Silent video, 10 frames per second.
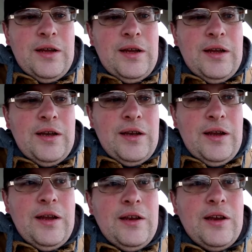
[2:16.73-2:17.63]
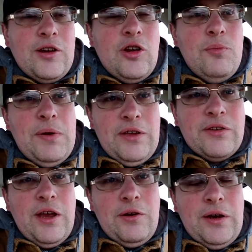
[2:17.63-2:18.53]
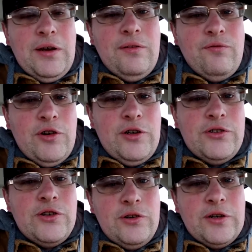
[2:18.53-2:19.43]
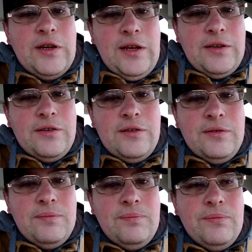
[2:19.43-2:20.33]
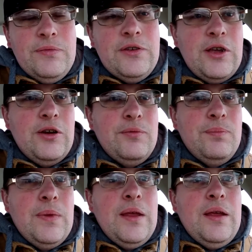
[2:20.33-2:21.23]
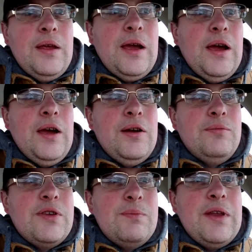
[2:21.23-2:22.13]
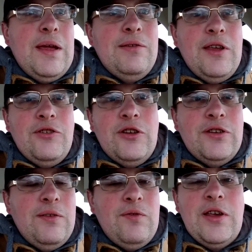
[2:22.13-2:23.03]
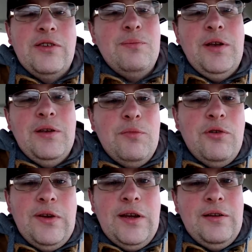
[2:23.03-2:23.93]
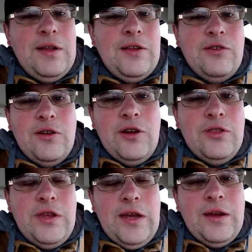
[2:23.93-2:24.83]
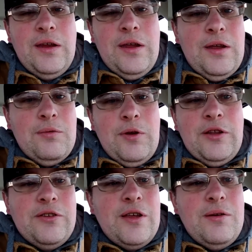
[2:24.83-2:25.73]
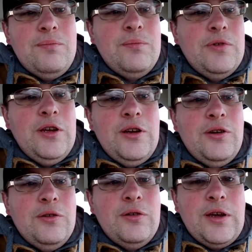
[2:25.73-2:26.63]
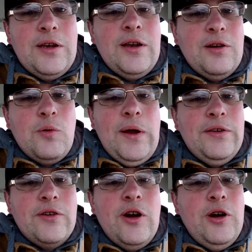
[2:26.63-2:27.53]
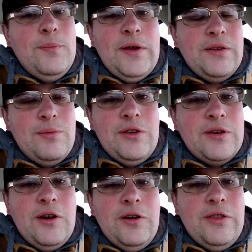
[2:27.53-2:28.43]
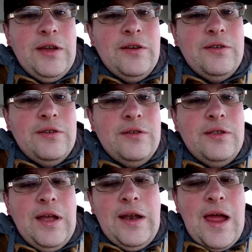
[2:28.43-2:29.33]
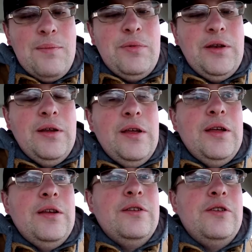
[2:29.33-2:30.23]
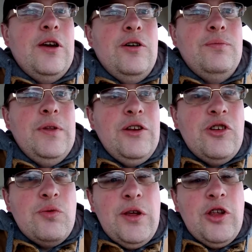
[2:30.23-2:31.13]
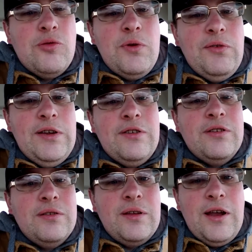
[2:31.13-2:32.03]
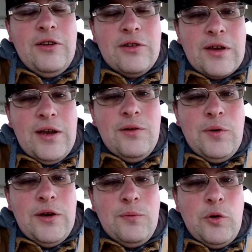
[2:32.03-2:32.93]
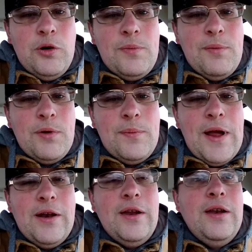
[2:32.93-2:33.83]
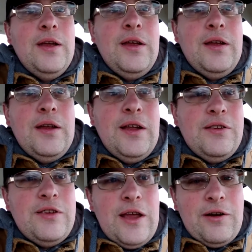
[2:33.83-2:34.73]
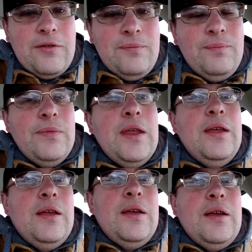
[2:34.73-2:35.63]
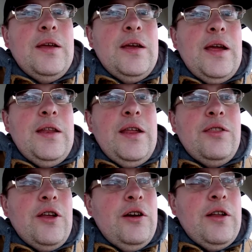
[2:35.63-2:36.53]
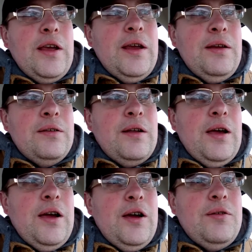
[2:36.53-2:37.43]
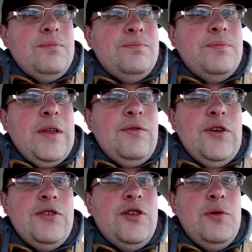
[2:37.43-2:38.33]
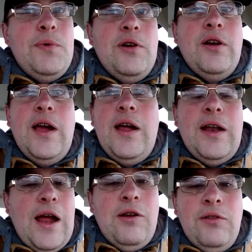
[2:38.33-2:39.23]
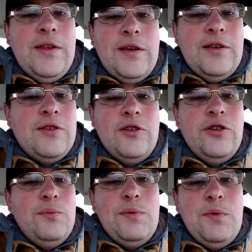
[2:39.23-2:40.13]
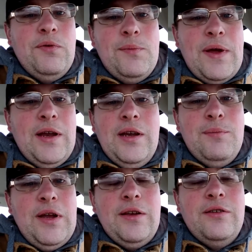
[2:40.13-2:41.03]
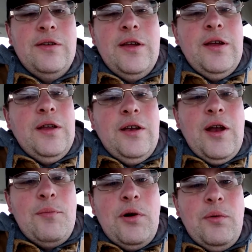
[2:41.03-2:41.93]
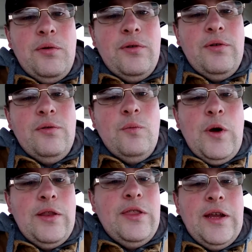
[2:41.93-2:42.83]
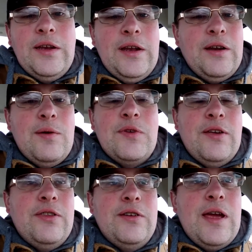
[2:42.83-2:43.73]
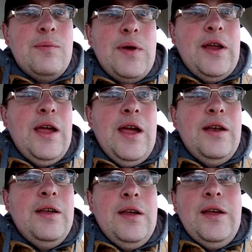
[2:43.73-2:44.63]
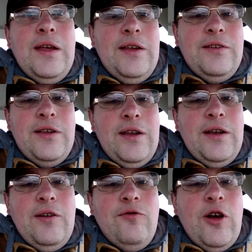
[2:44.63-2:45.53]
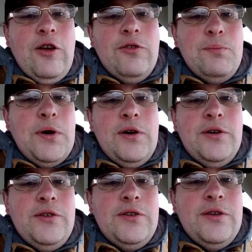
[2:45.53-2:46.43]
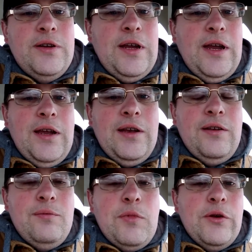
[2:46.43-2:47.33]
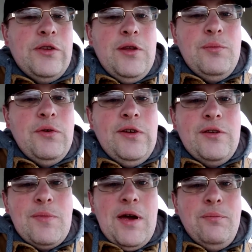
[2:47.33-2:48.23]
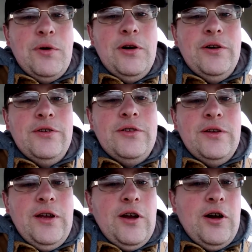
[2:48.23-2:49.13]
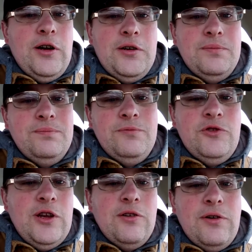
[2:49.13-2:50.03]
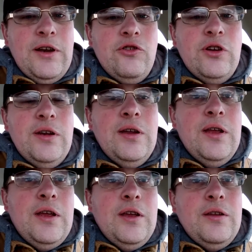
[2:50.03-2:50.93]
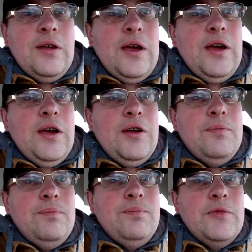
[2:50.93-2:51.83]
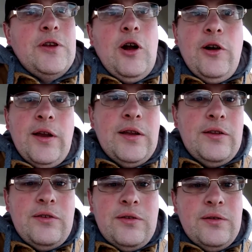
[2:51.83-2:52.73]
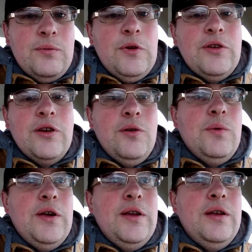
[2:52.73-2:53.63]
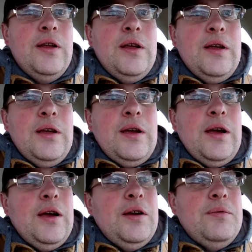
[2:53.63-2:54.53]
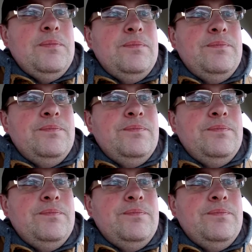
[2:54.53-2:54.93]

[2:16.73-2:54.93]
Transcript: it it, it could be scary for certain kids. So um, sometimes I just invest them in the movie, and that's a good thing but some you know can get quite scarred by some of the scary things that happen so it's just one of those movies i just kind of want to warn people about it it's there and then thirdly um, if it's stupid or not i don't think this is a stupid movie by any means number one thing that comes off the top of my head is it involves birds and most of the movies about birds in our generation um, guardians was a good one um,